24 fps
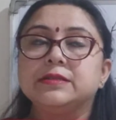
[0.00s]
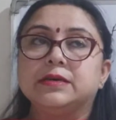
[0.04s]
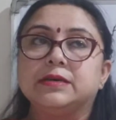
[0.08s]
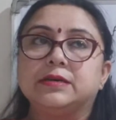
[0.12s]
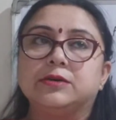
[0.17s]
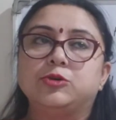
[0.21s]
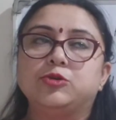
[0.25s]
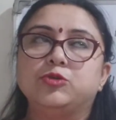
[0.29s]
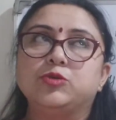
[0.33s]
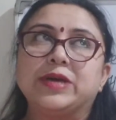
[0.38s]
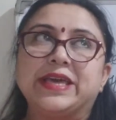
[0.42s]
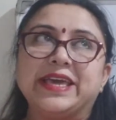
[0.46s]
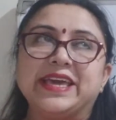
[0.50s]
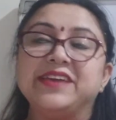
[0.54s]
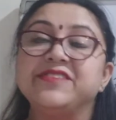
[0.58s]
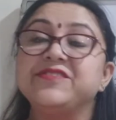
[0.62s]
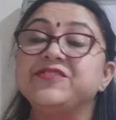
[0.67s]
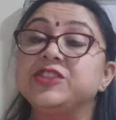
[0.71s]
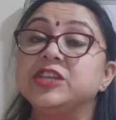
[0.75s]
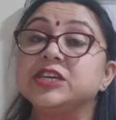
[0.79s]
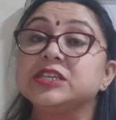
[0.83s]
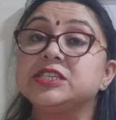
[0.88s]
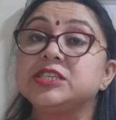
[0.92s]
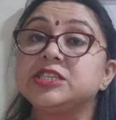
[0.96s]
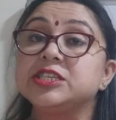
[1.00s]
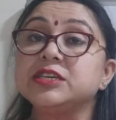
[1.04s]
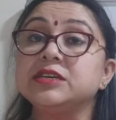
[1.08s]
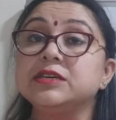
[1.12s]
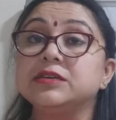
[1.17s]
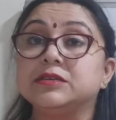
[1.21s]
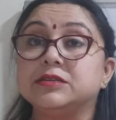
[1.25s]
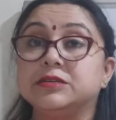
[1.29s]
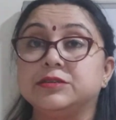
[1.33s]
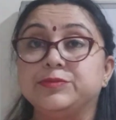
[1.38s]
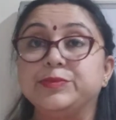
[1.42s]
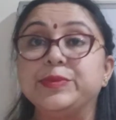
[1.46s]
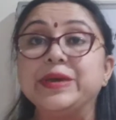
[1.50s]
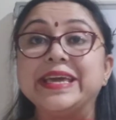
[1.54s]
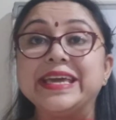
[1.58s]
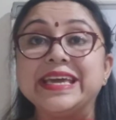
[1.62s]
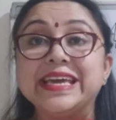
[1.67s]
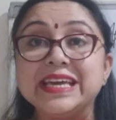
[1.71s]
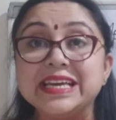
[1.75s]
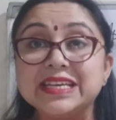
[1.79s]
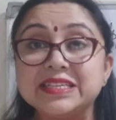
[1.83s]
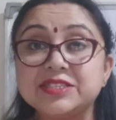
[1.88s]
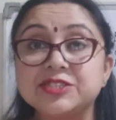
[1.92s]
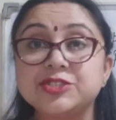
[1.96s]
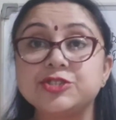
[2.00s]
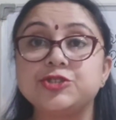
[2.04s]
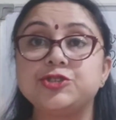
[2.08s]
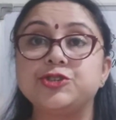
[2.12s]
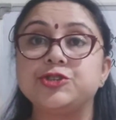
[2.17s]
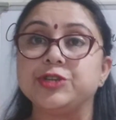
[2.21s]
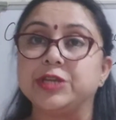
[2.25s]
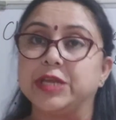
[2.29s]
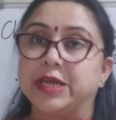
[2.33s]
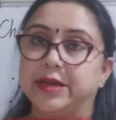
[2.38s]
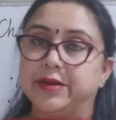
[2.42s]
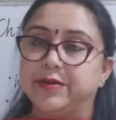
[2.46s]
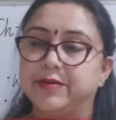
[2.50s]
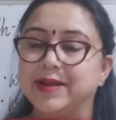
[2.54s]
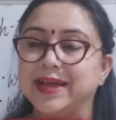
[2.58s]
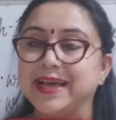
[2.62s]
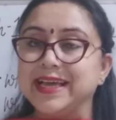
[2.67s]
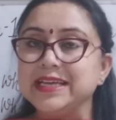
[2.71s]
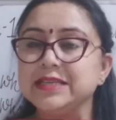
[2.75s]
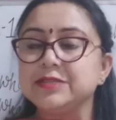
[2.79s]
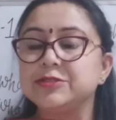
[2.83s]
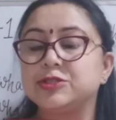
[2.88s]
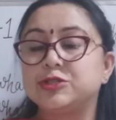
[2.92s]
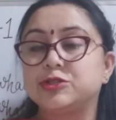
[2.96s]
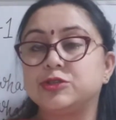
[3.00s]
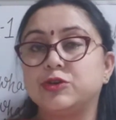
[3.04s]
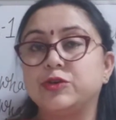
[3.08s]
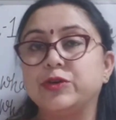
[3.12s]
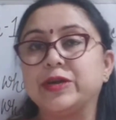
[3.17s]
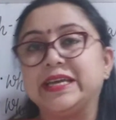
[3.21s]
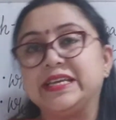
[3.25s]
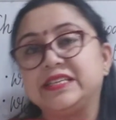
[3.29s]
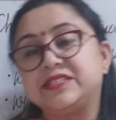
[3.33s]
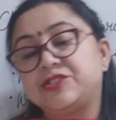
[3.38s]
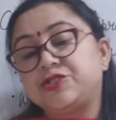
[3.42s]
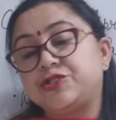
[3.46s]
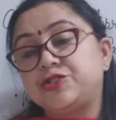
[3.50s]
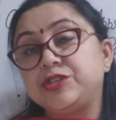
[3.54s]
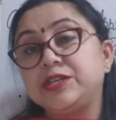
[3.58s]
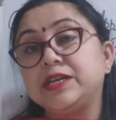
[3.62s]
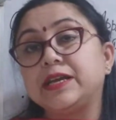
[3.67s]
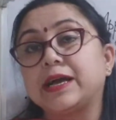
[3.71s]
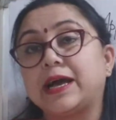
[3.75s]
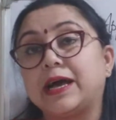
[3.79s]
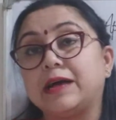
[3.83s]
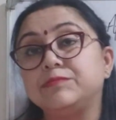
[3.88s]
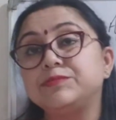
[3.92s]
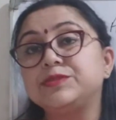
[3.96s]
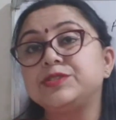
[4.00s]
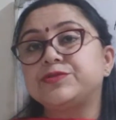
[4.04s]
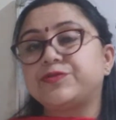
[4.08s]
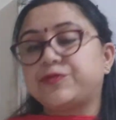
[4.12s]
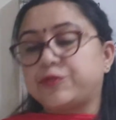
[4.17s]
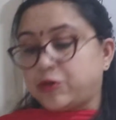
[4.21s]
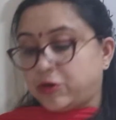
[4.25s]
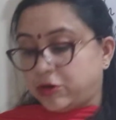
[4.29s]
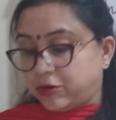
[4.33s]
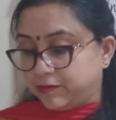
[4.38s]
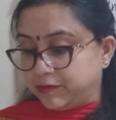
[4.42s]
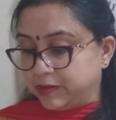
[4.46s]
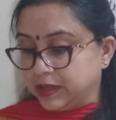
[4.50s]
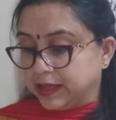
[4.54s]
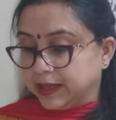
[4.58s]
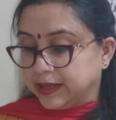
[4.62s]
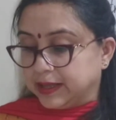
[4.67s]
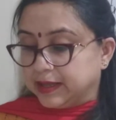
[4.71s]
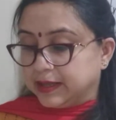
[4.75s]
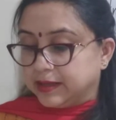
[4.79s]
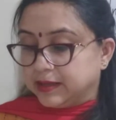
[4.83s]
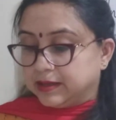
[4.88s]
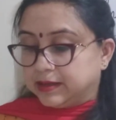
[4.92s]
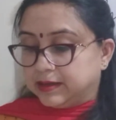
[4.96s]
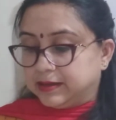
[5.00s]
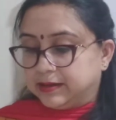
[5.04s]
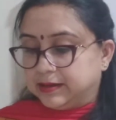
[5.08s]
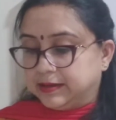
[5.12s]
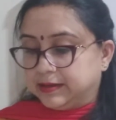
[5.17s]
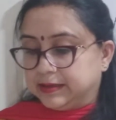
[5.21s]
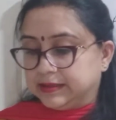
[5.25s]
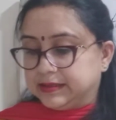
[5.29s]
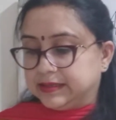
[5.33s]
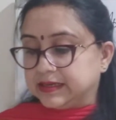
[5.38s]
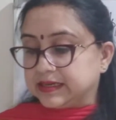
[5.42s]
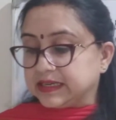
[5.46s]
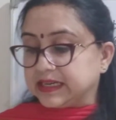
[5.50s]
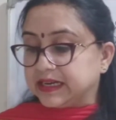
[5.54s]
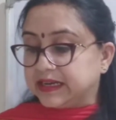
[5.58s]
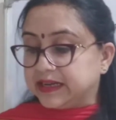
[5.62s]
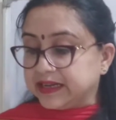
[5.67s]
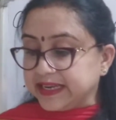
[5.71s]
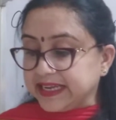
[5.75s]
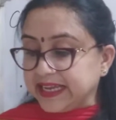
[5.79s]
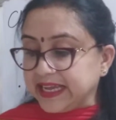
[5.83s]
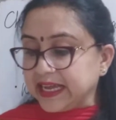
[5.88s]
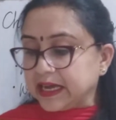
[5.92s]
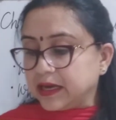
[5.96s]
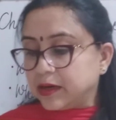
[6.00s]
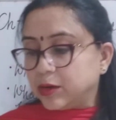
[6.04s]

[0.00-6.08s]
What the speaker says: who gave the term history, right? So history comes from the Greek